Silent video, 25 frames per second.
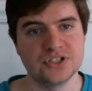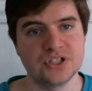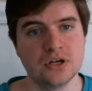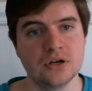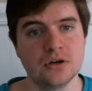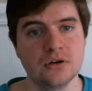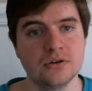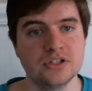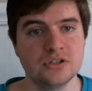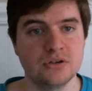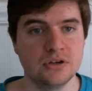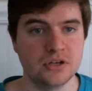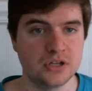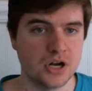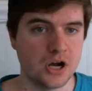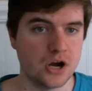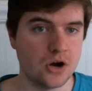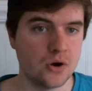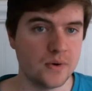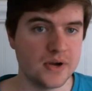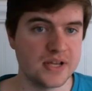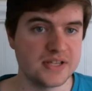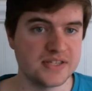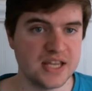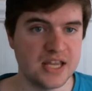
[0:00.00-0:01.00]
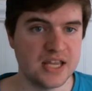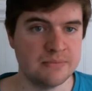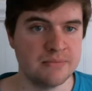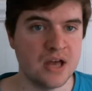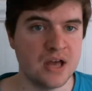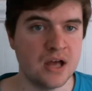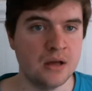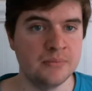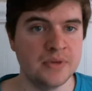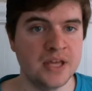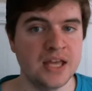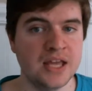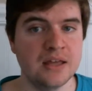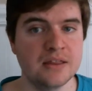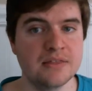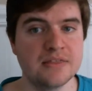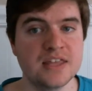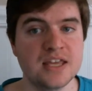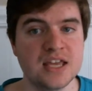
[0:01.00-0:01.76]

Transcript: show, you can always email me.